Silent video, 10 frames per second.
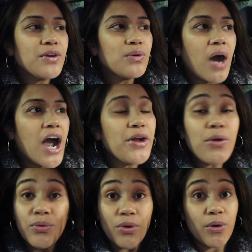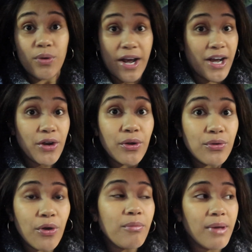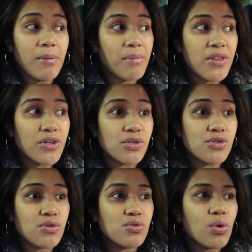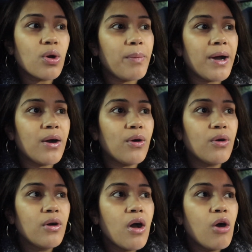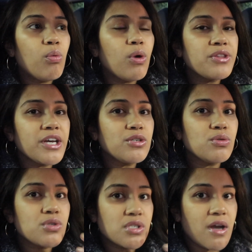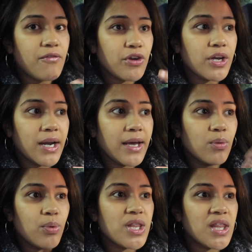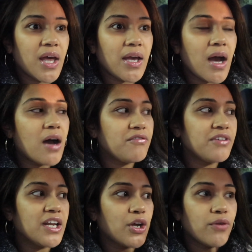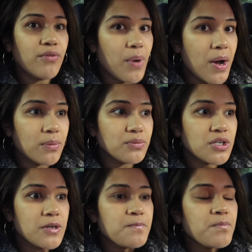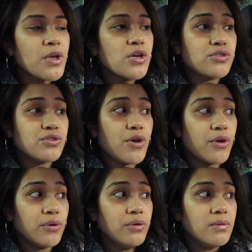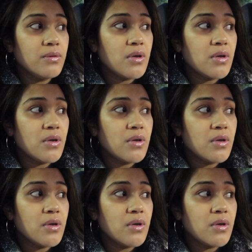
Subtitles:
don't know many mothers who talk about what they do to self-regulate when they are feeling overwhelmed. So